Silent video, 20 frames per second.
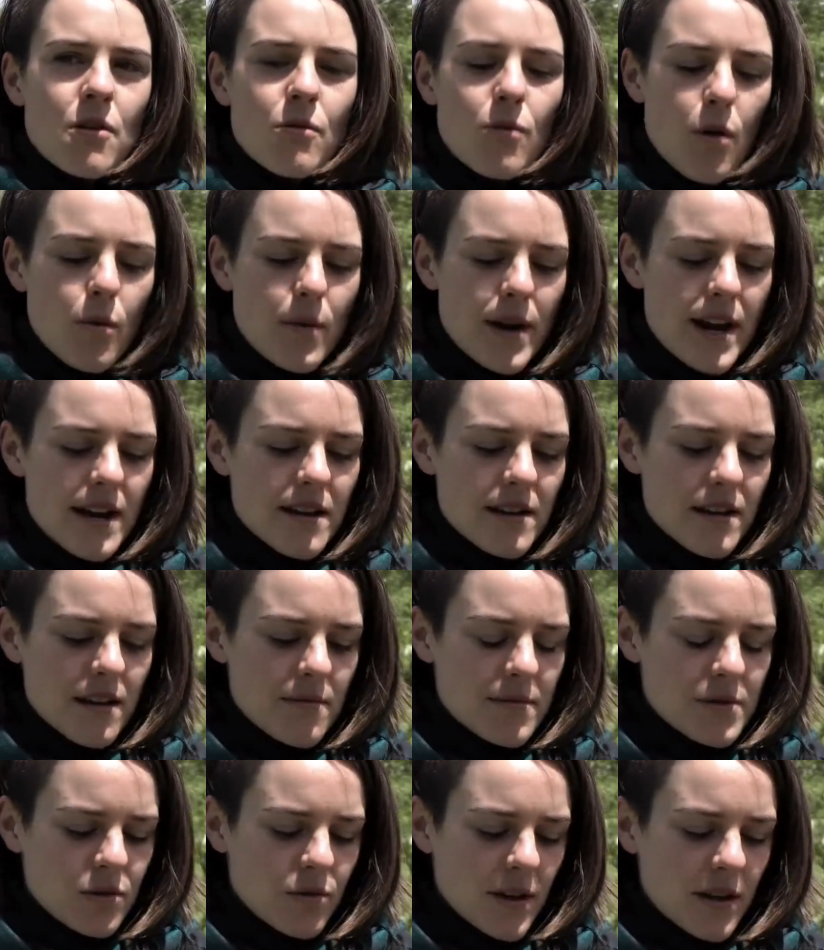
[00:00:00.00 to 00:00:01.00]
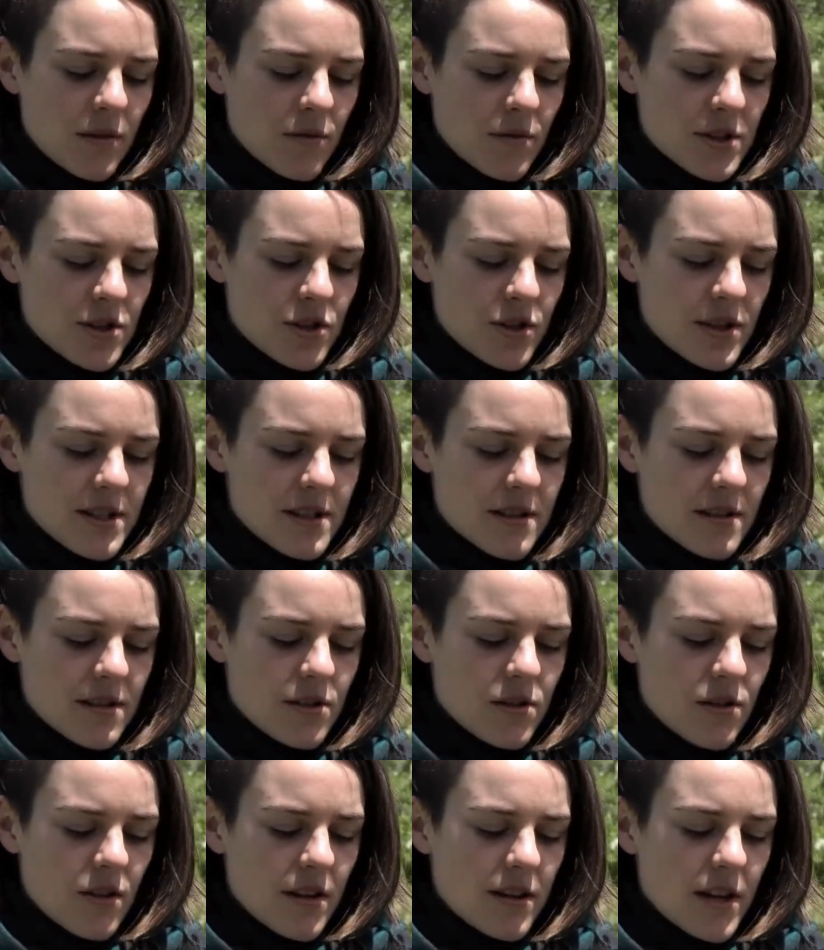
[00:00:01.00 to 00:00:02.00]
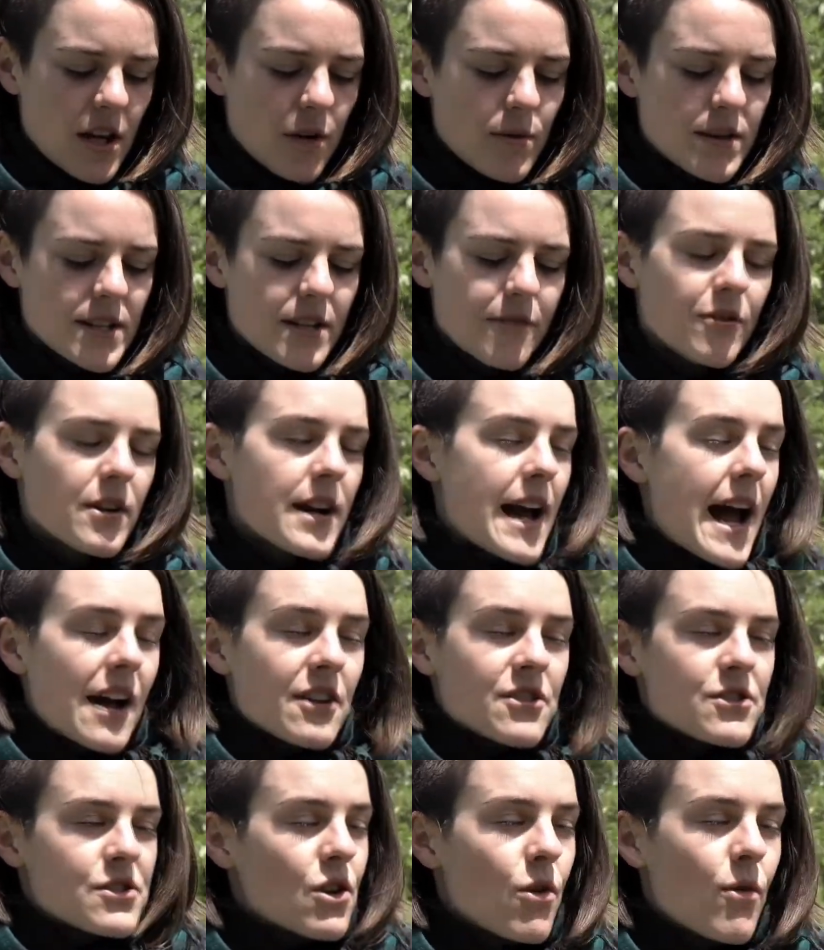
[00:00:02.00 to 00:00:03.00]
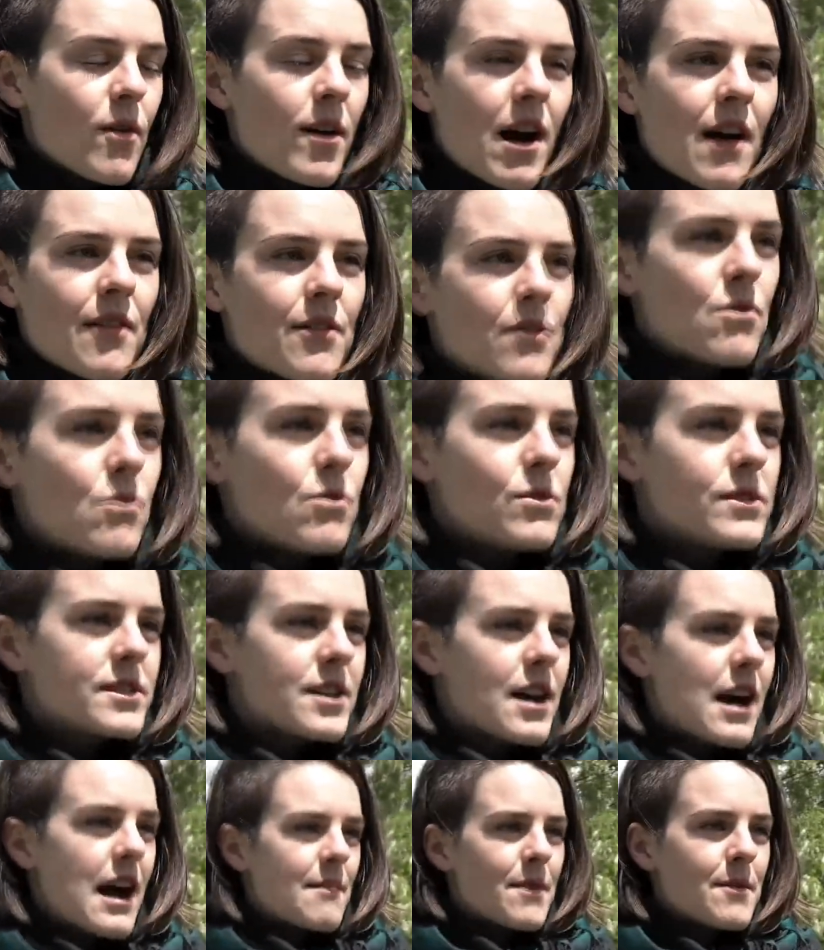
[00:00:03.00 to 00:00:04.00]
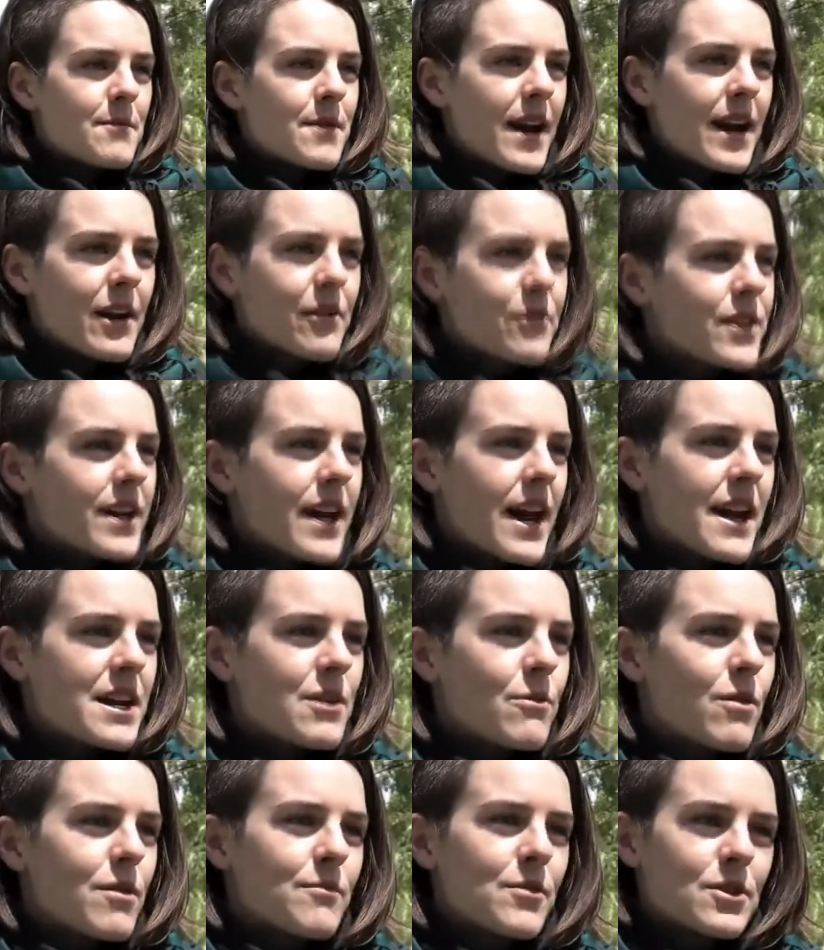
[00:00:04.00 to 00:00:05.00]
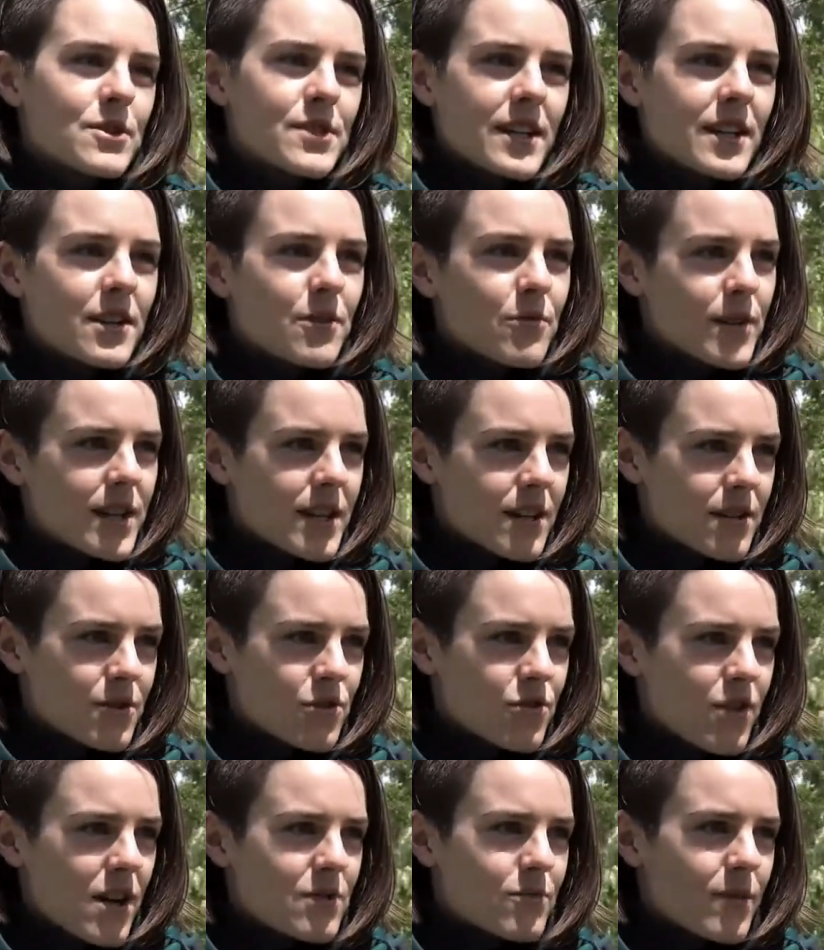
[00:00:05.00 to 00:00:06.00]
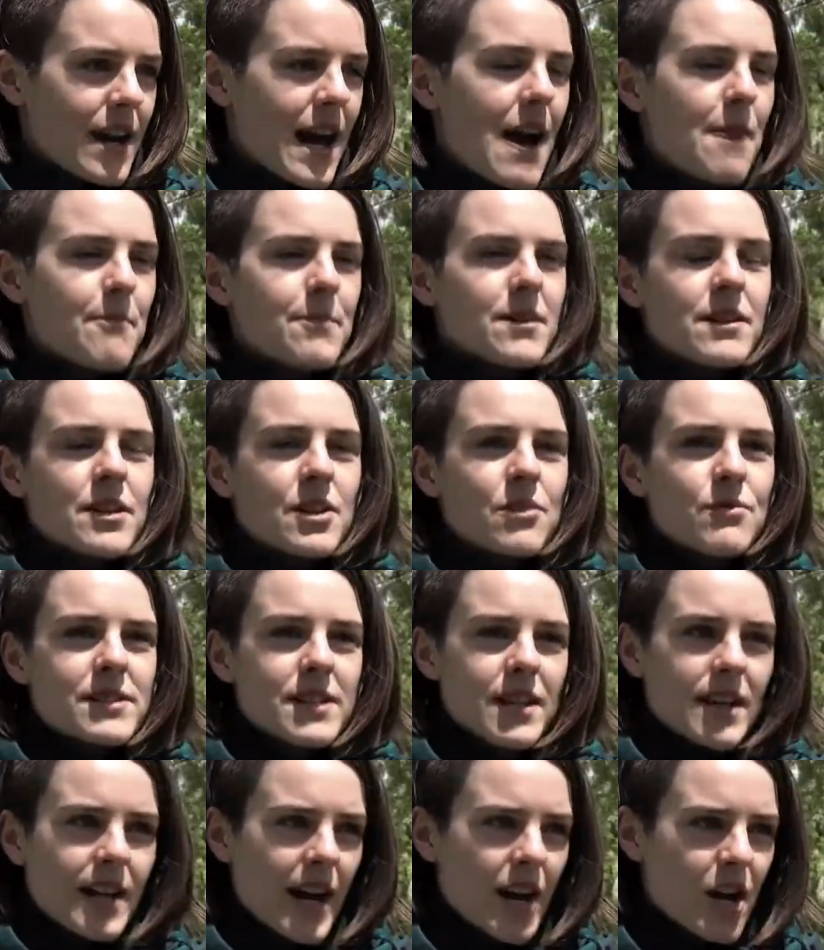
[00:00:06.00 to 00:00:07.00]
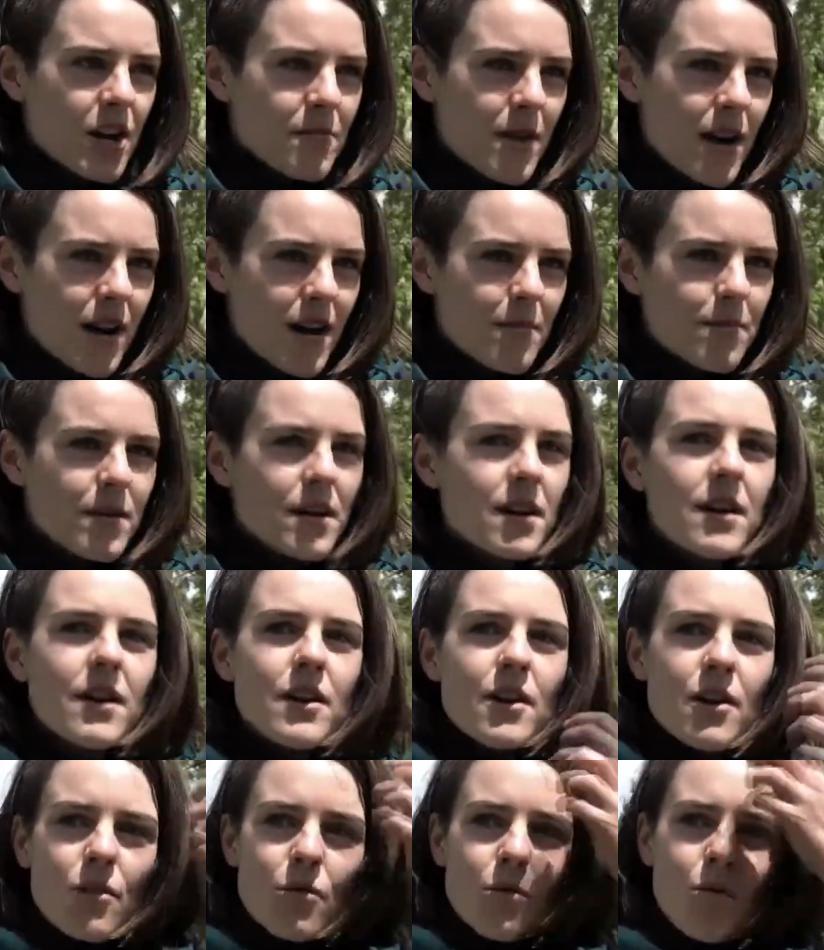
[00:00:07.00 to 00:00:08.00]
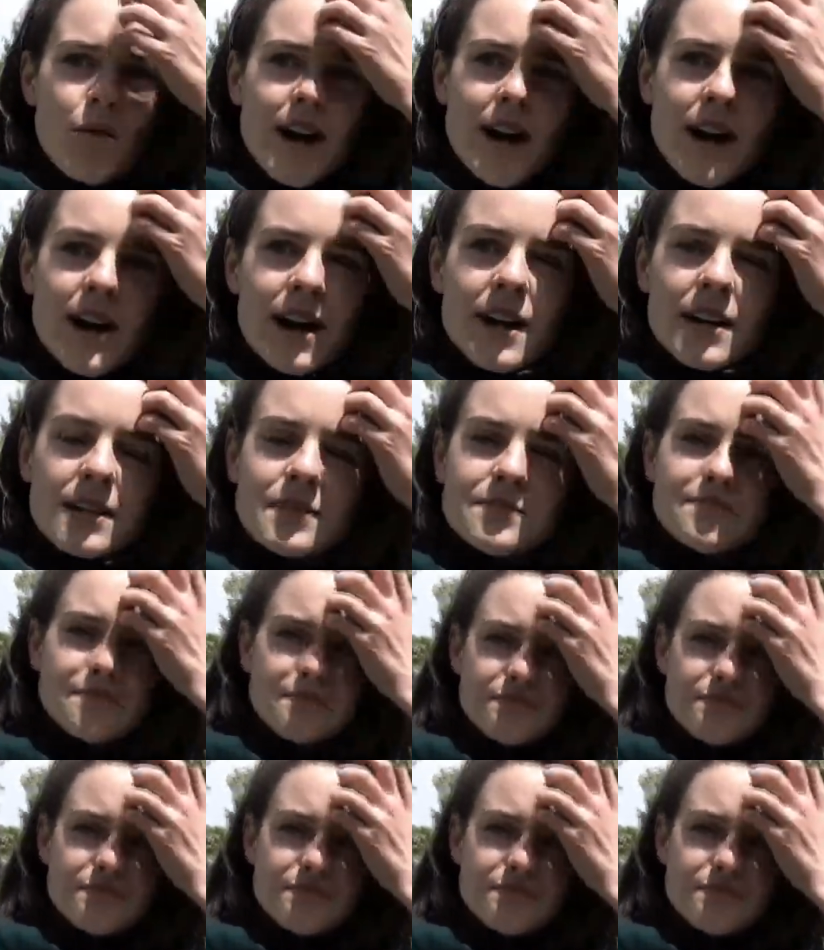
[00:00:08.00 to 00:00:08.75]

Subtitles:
what we ended up doing was there were different actions going on the whole time. I don't think any one person can reconstruct what happened. There was a care mob where